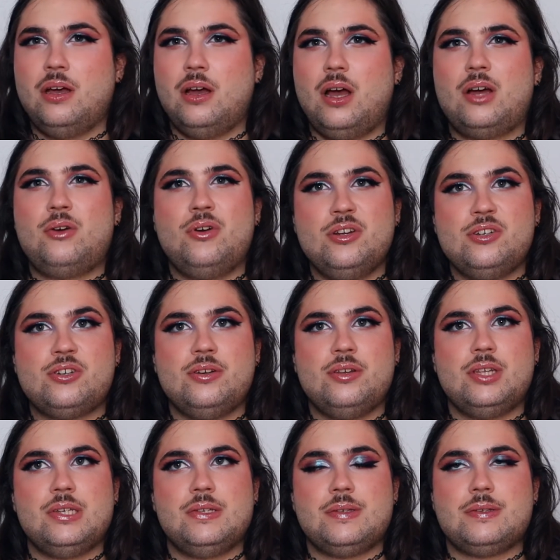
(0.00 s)
I quite enjoy
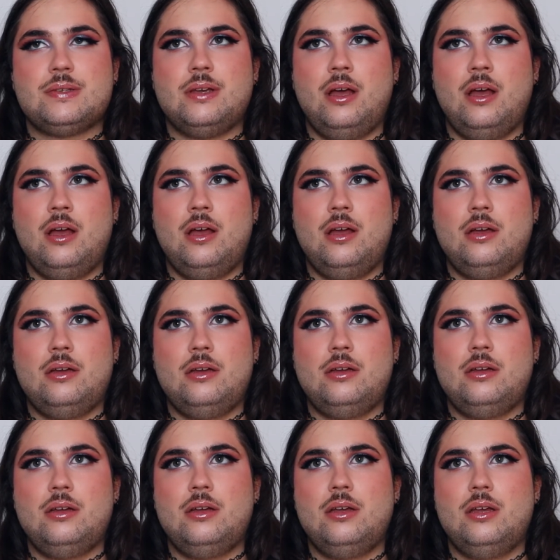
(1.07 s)
this.
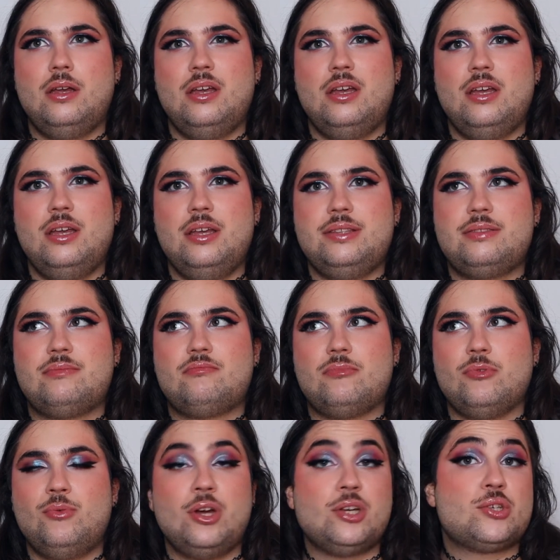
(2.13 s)
It
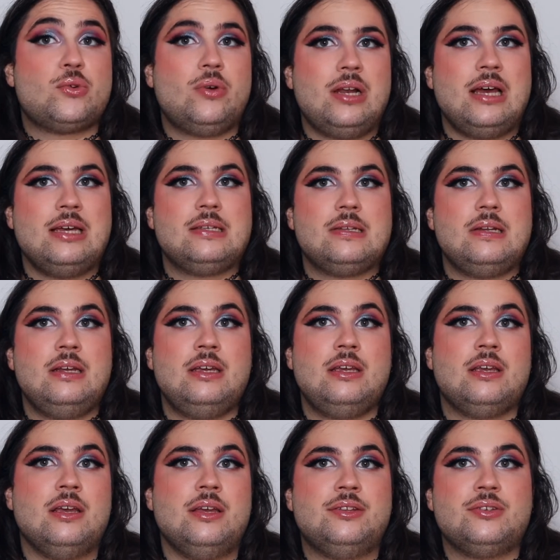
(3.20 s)
works quite
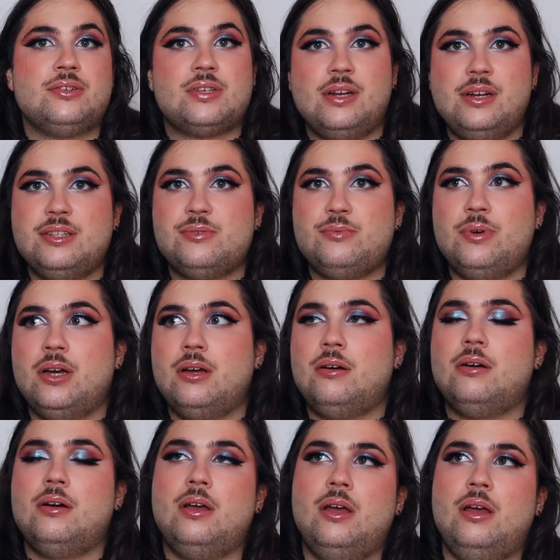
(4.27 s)
nicely. It does cleanse
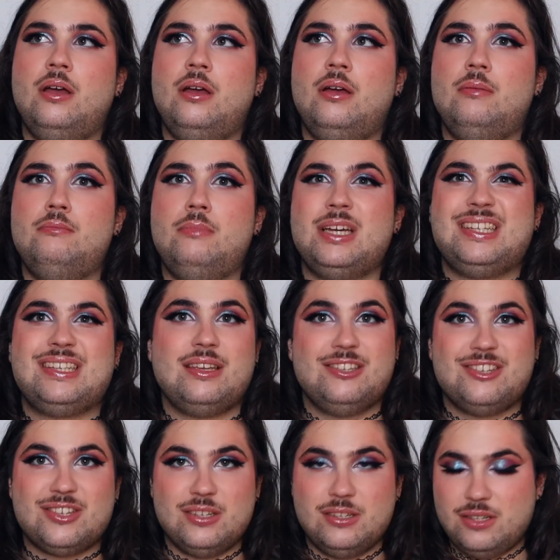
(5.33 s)
well. My skin
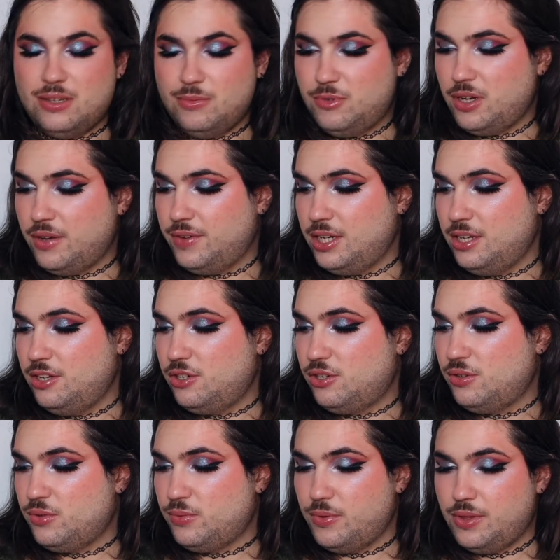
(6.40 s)
doesn't seem to have any
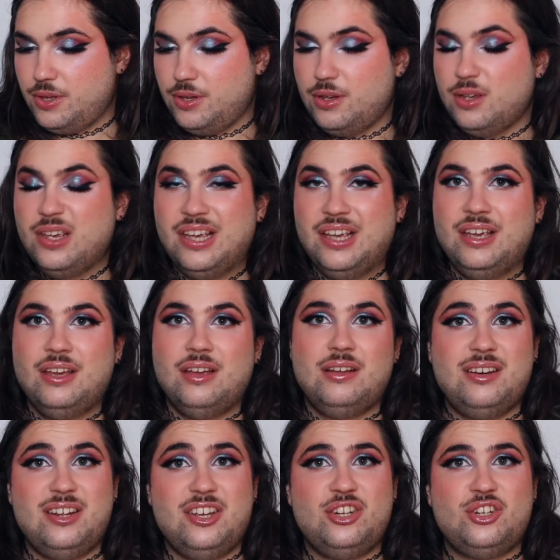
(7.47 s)
issues with it.
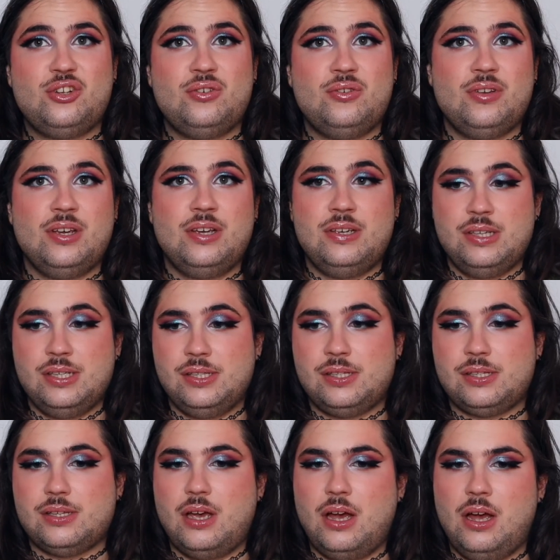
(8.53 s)
And the issue
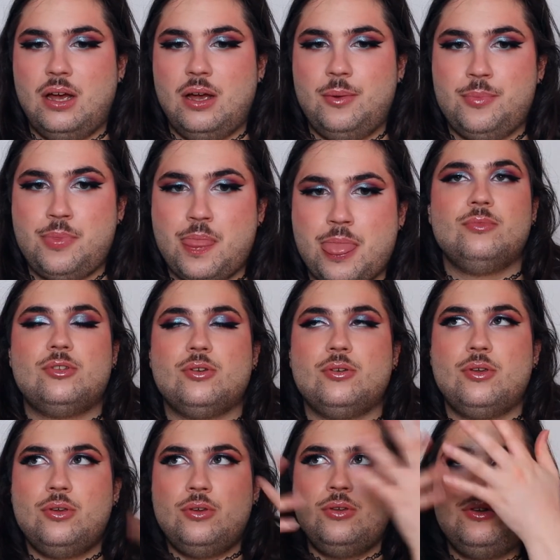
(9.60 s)
is, so
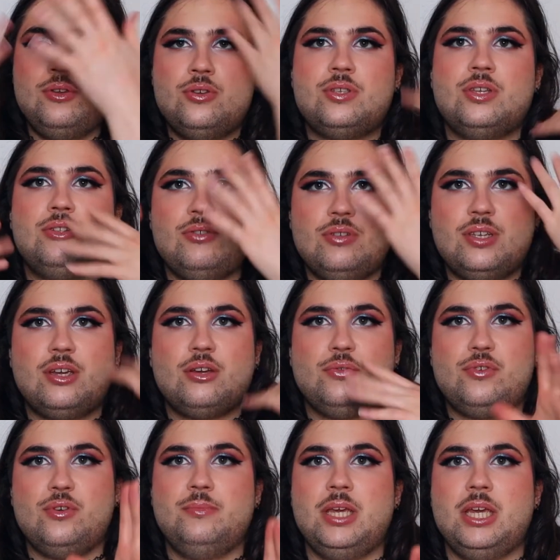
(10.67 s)
you use it to take
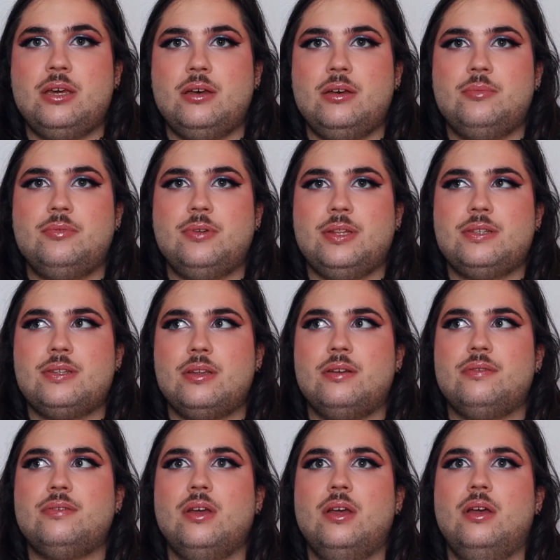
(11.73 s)
off your makeup and
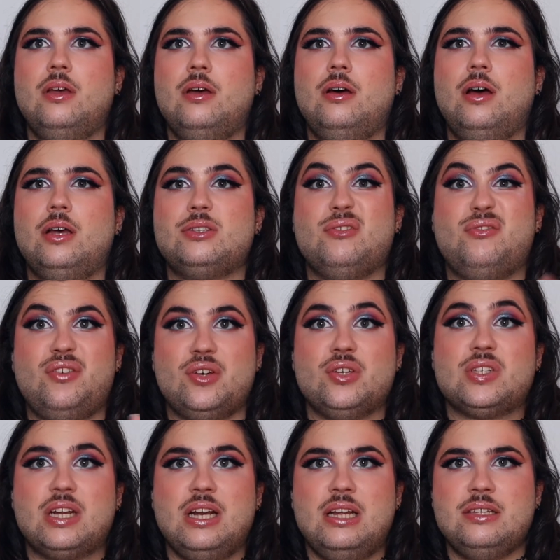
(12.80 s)
stuff as a
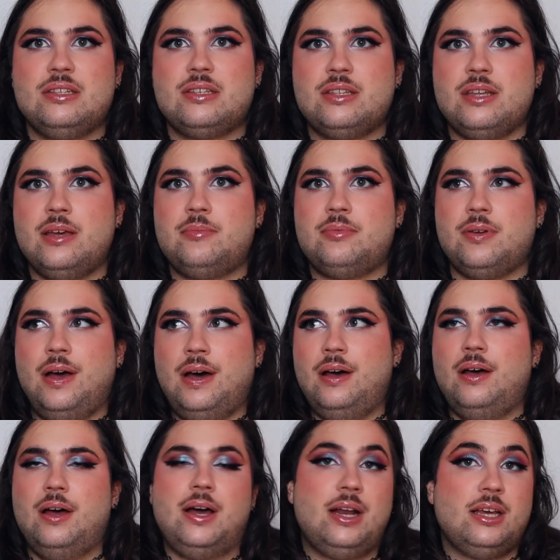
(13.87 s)
first cleanse step.
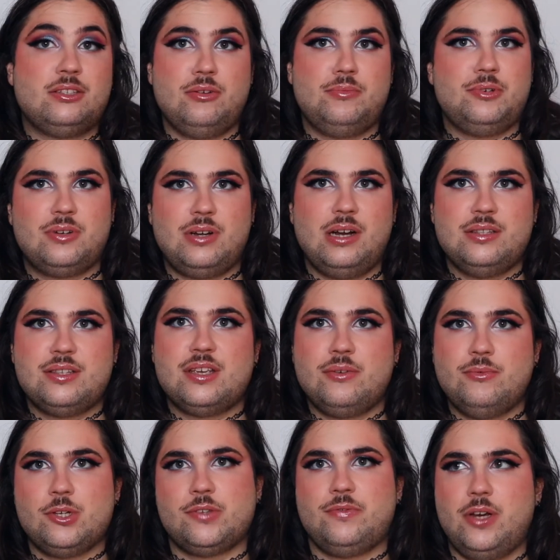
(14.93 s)
I like double cleansing. It
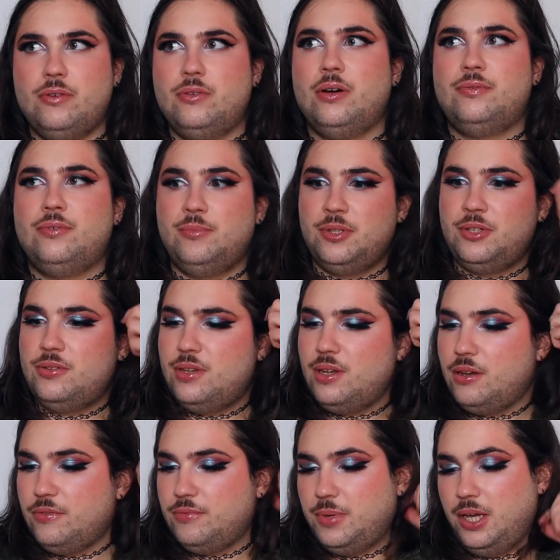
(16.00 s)
works very well for me to
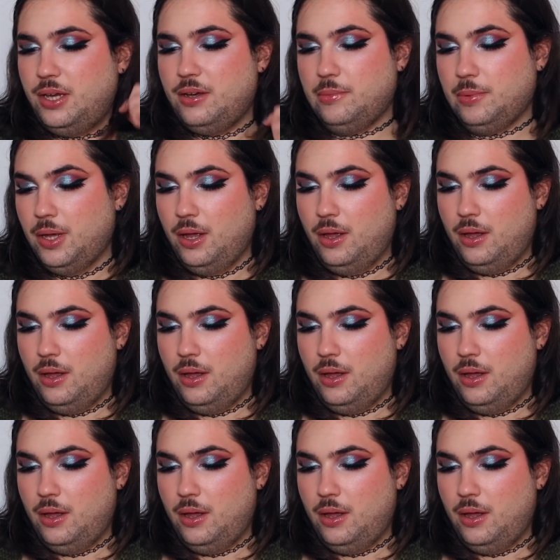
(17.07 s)
take off makeup.